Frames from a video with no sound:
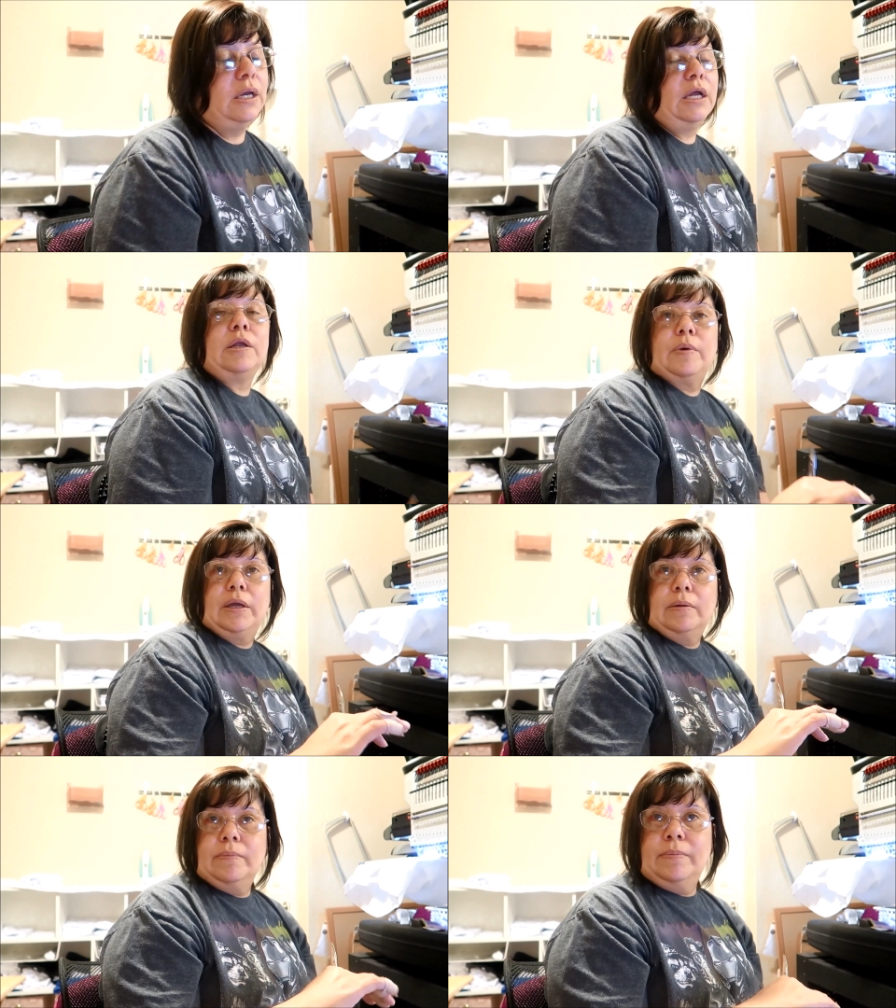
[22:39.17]

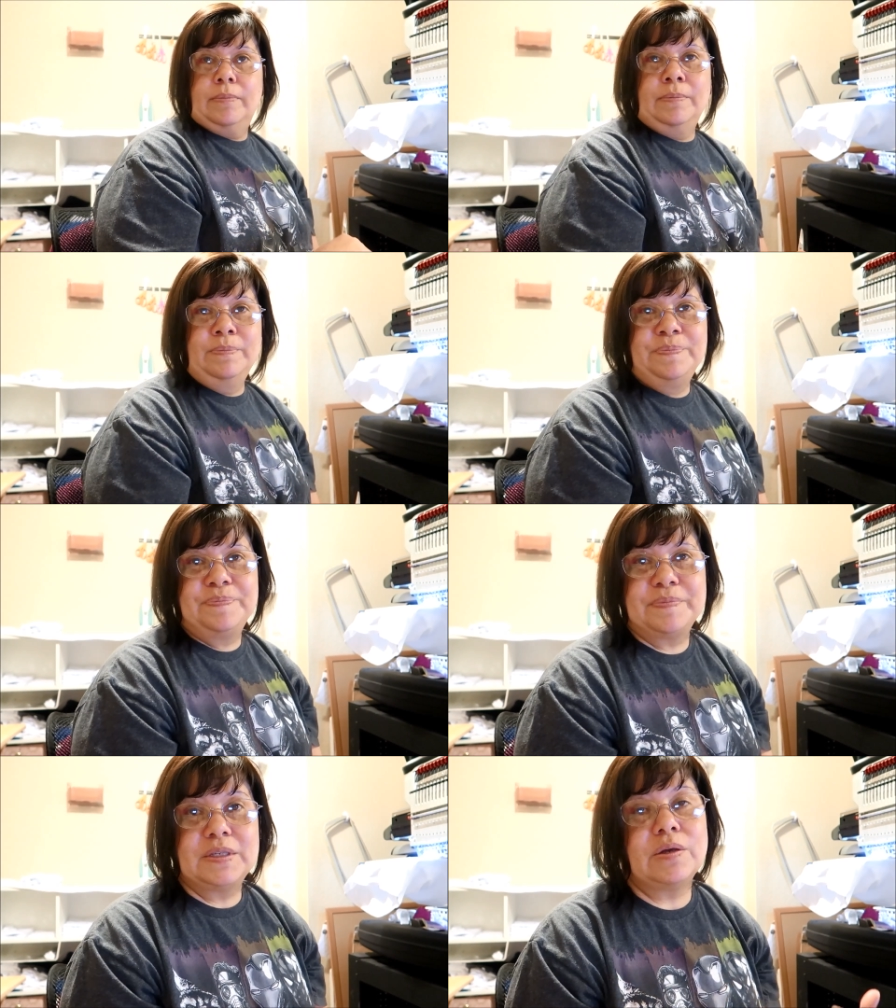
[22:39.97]
Anyway,
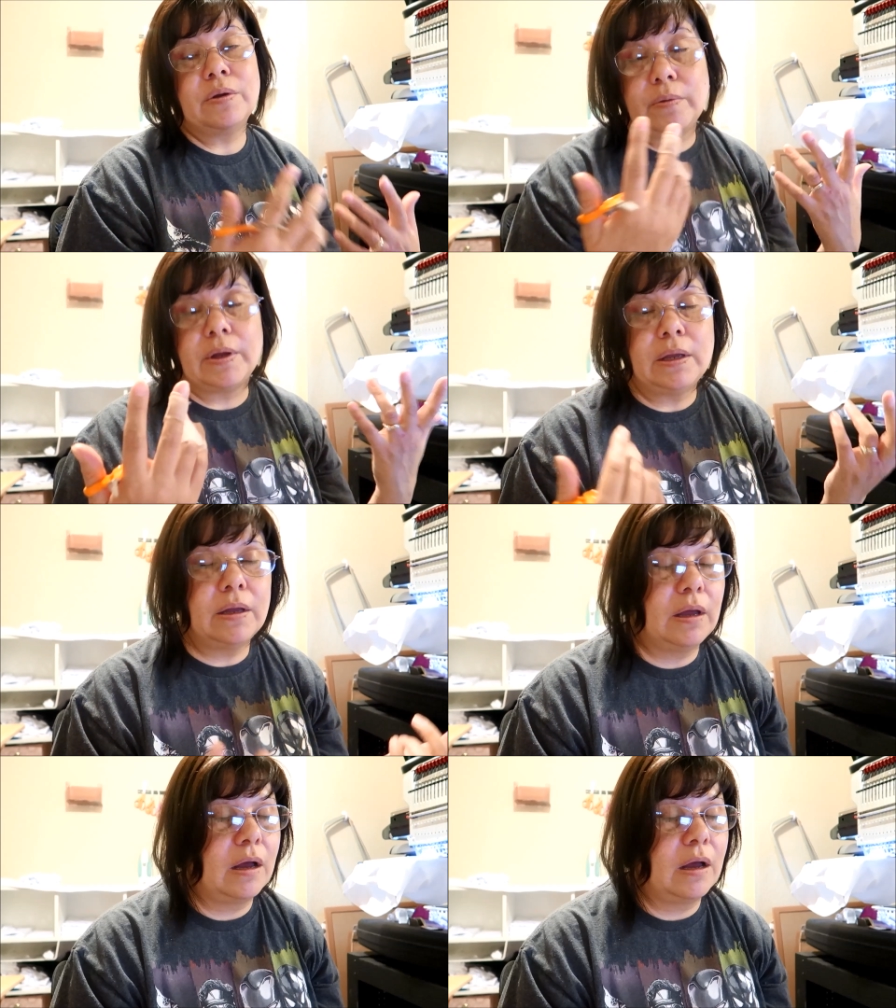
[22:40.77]
so anyway,